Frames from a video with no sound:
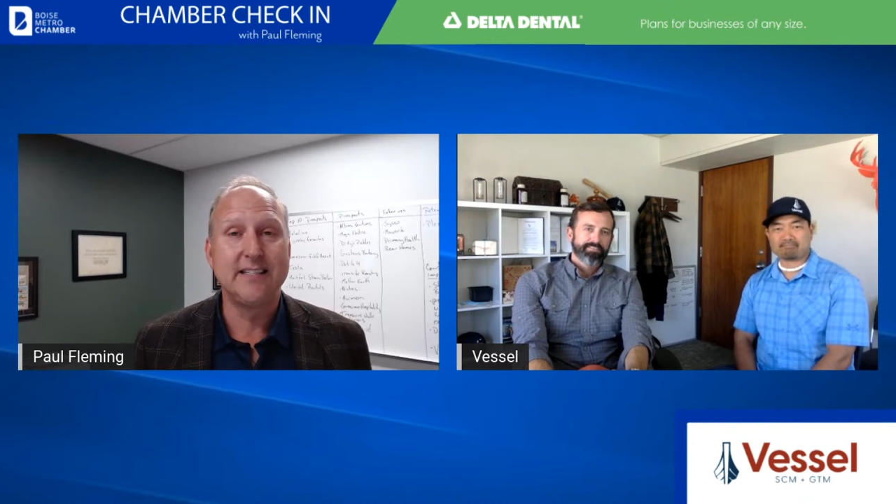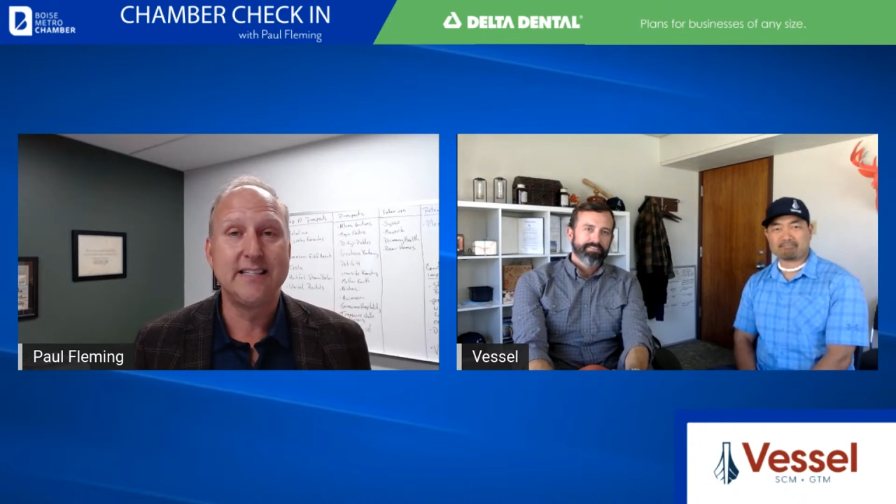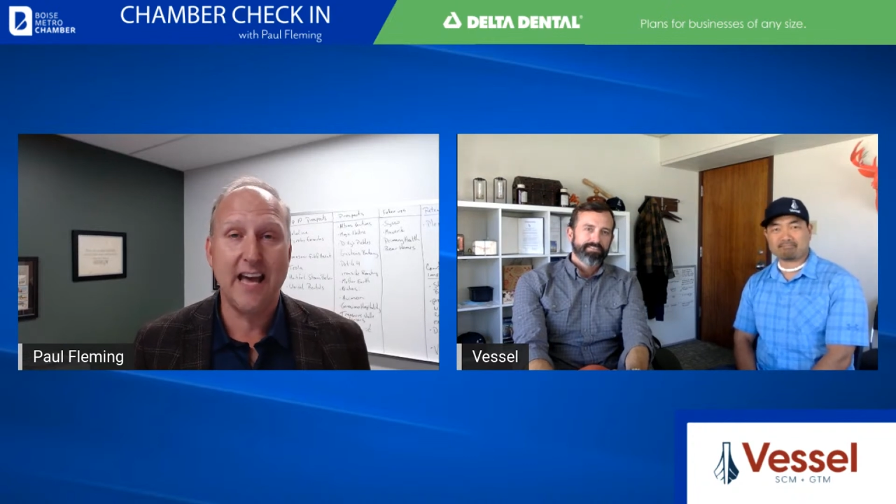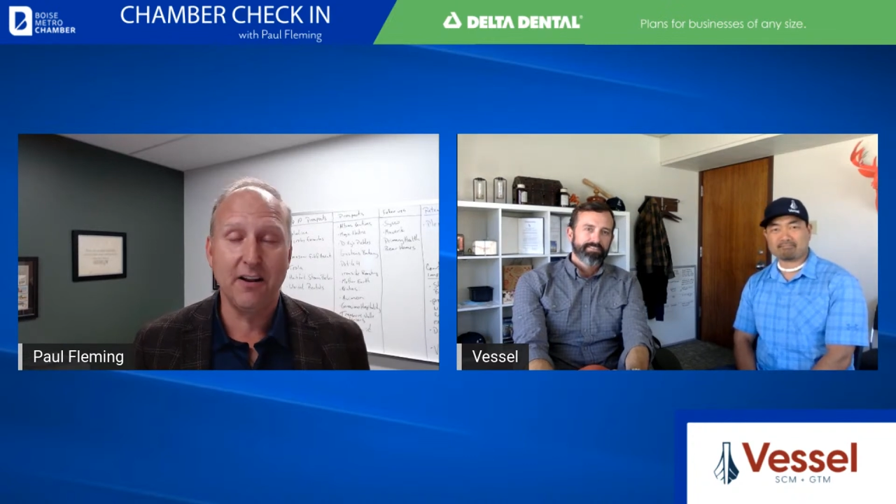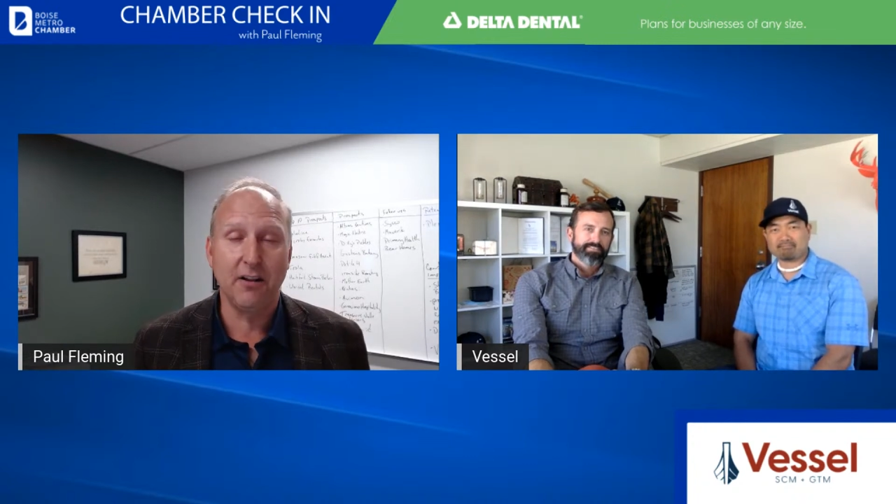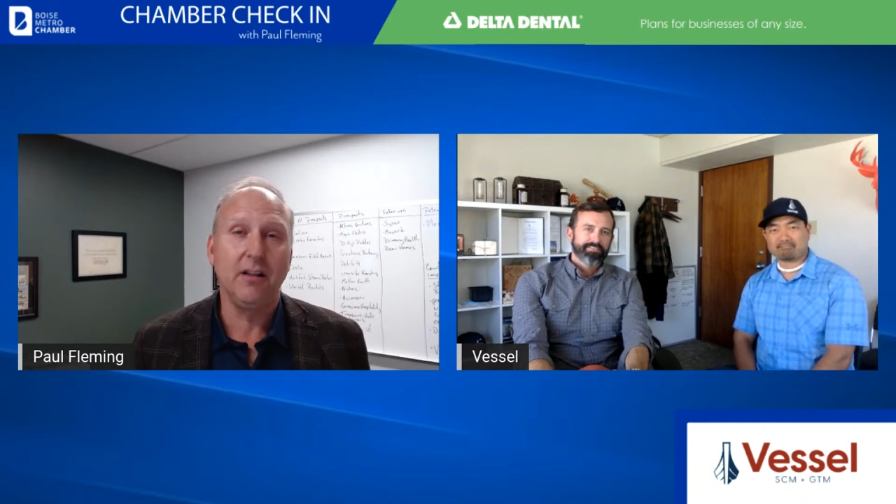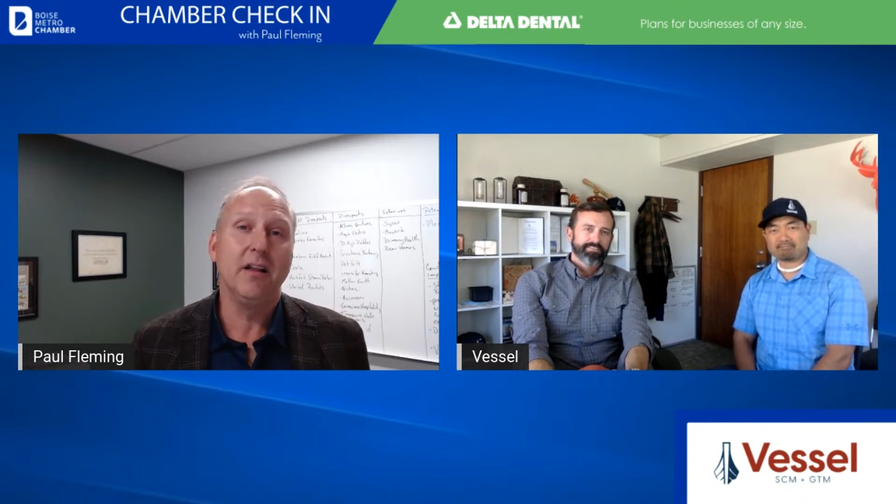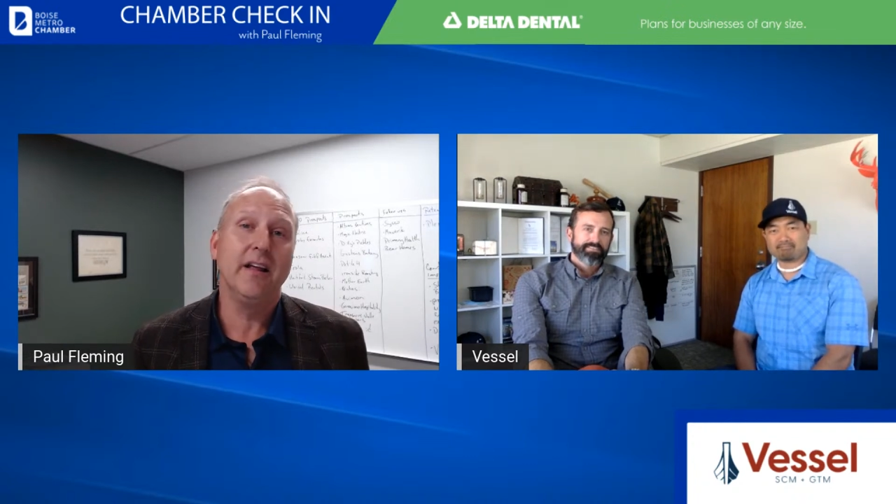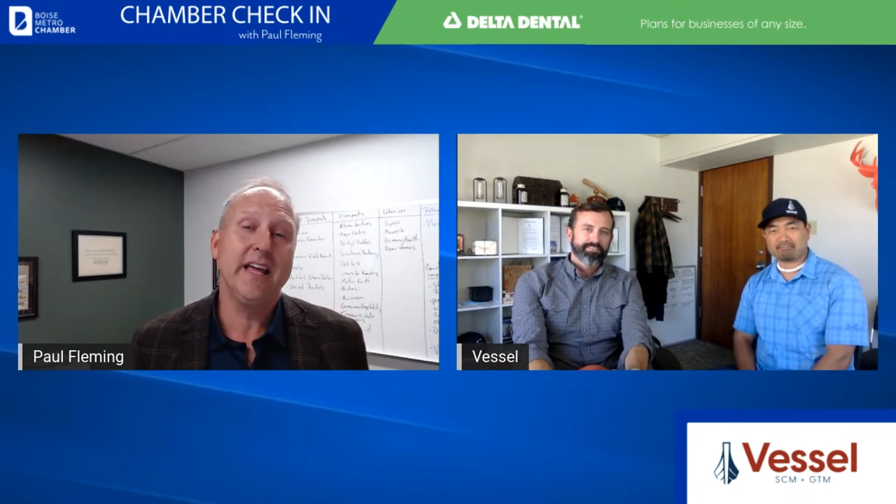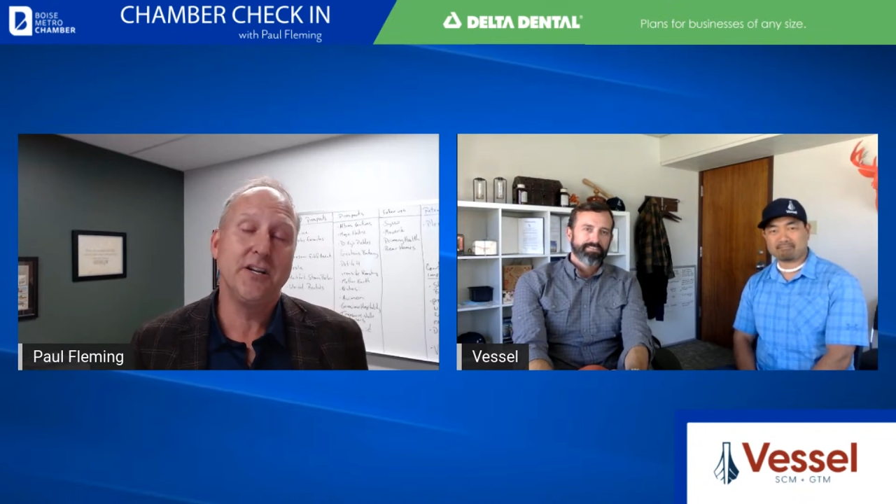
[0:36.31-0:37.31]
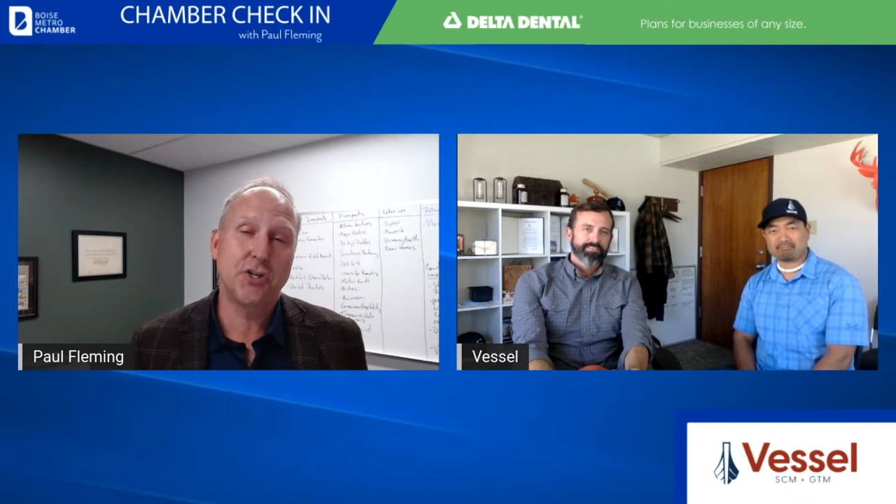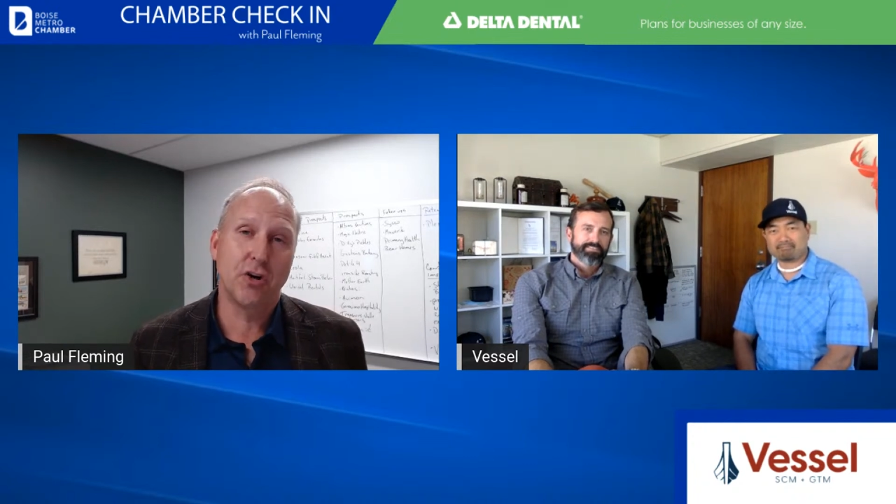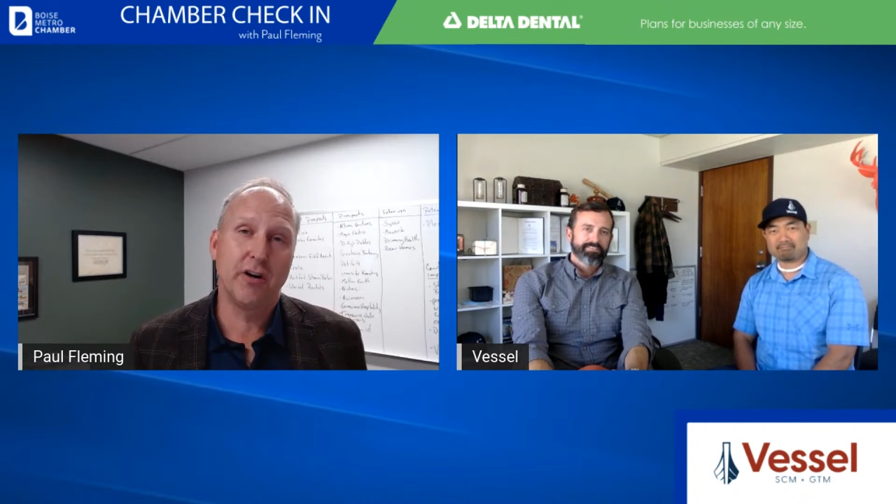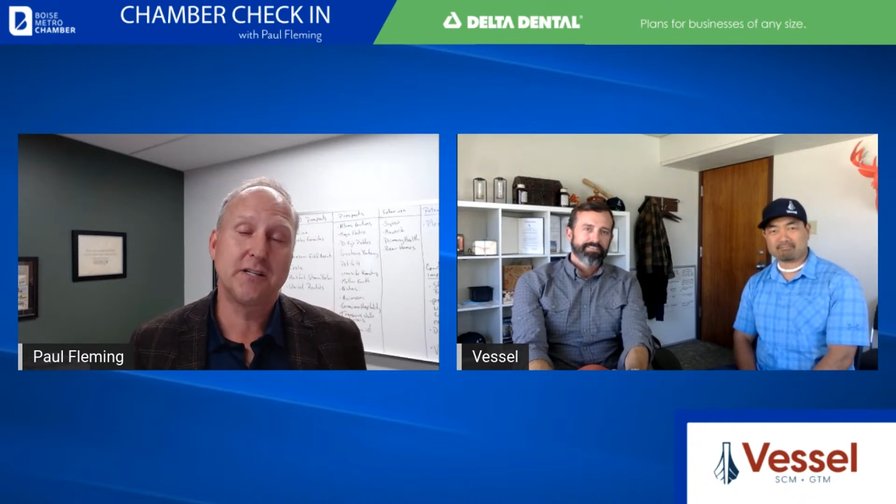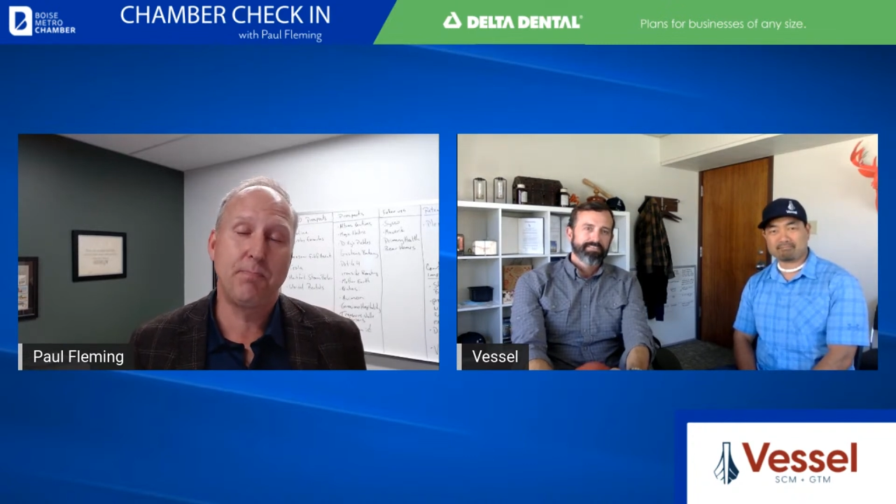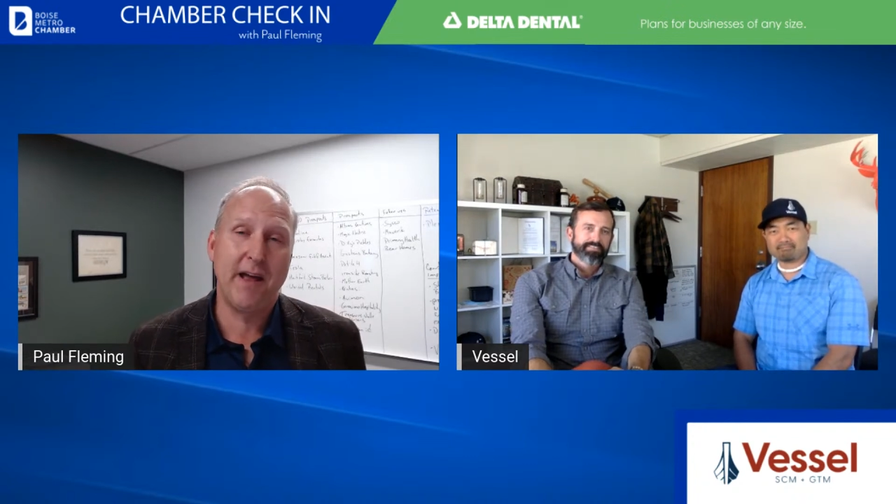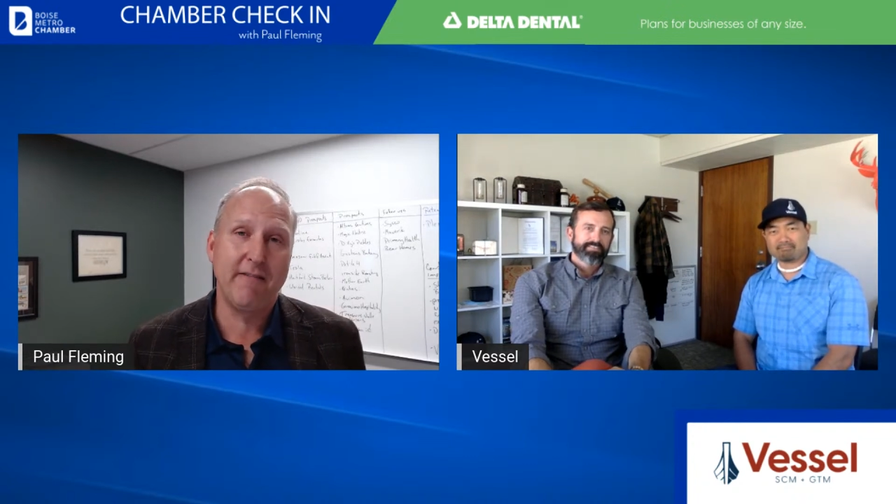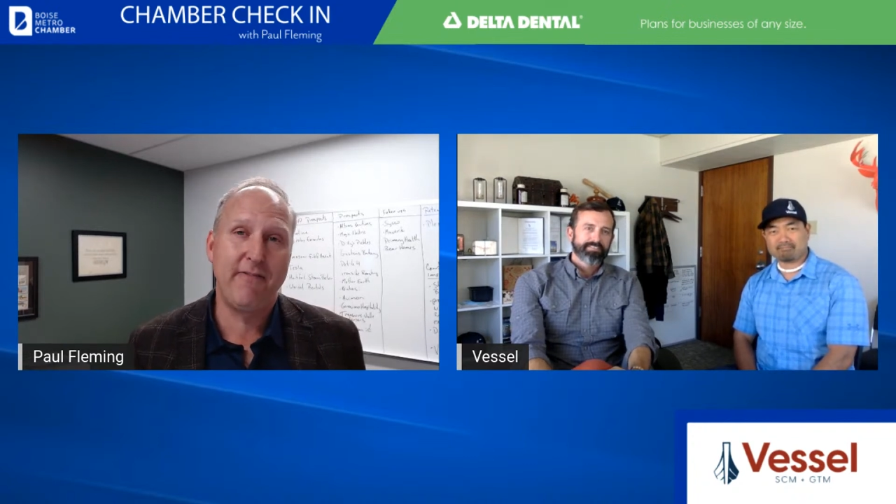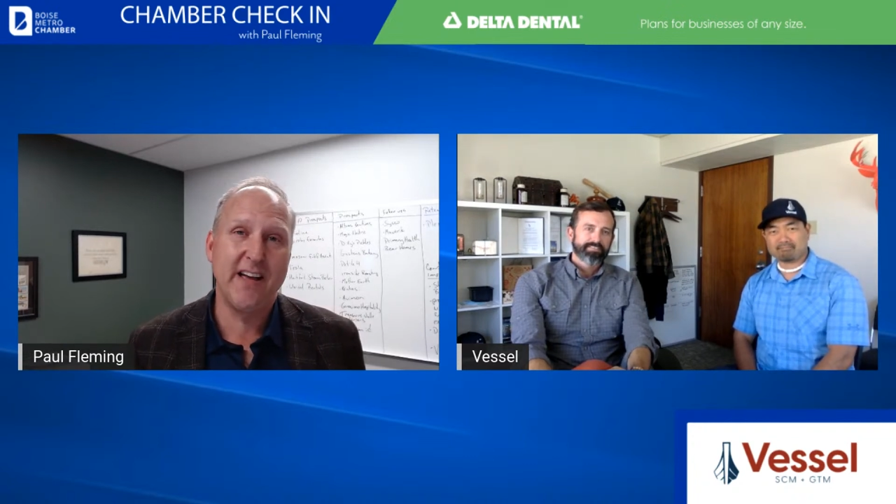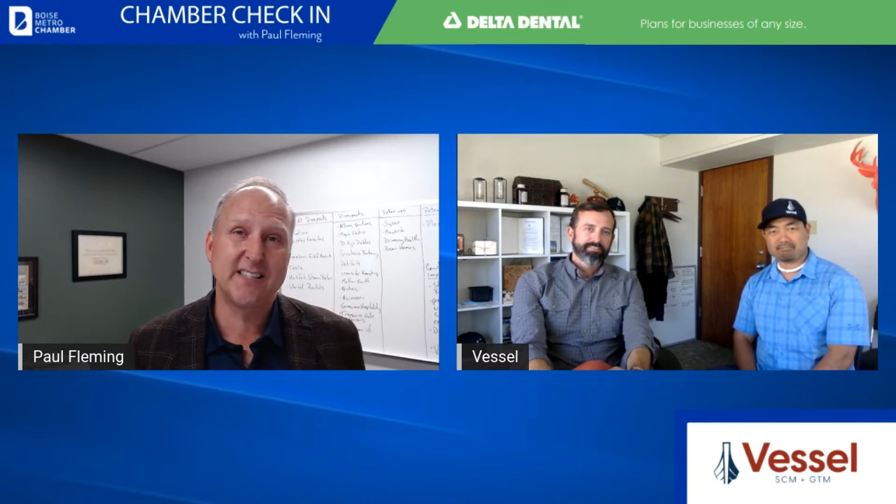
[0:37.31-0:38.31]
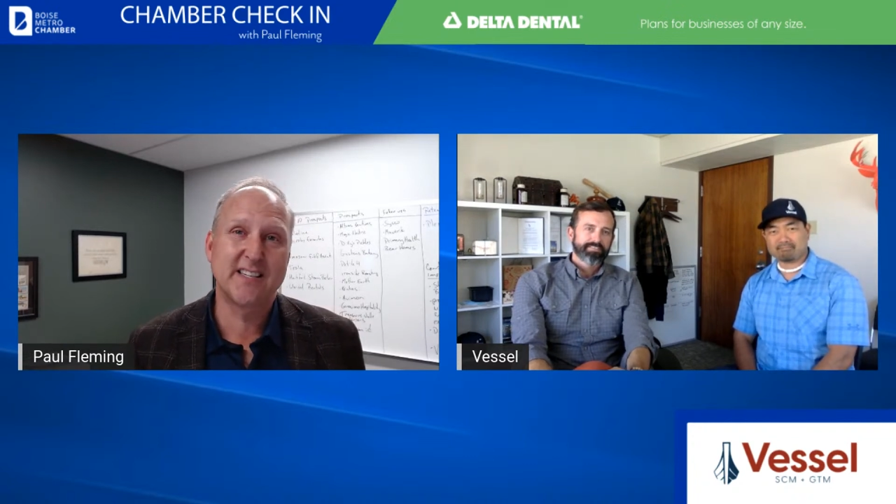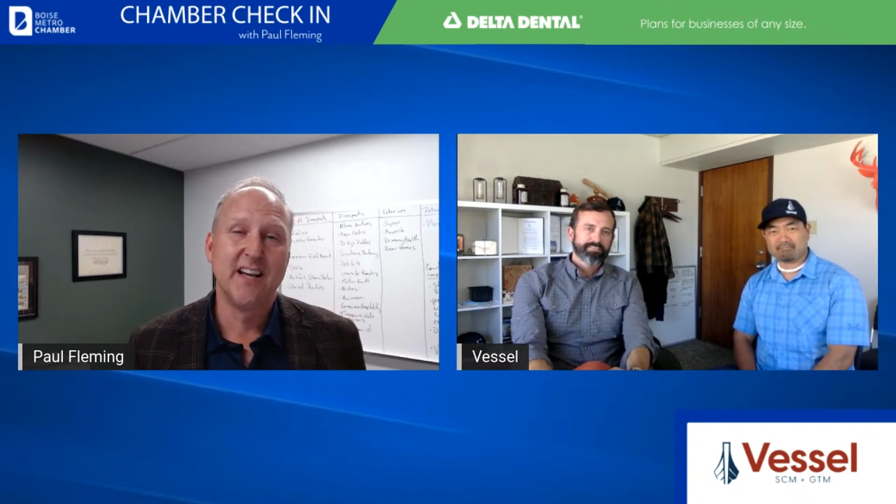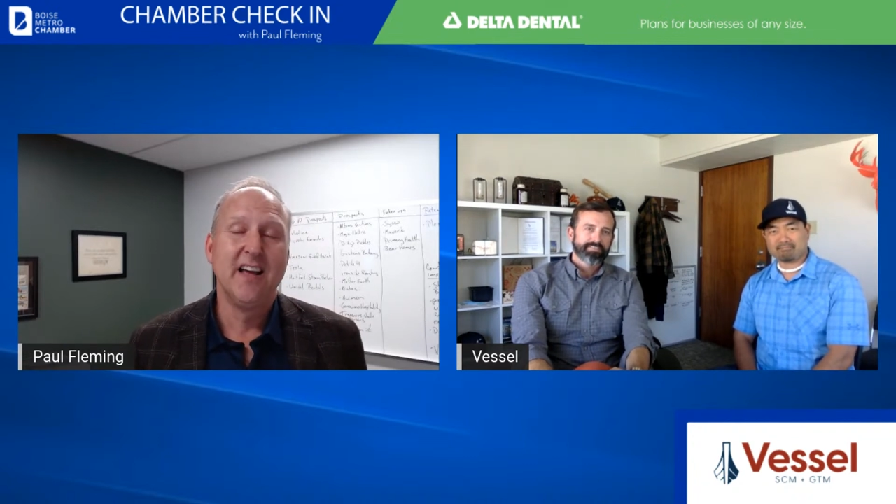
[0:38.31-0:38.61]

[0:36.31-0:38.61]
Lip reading: dental insurance benefits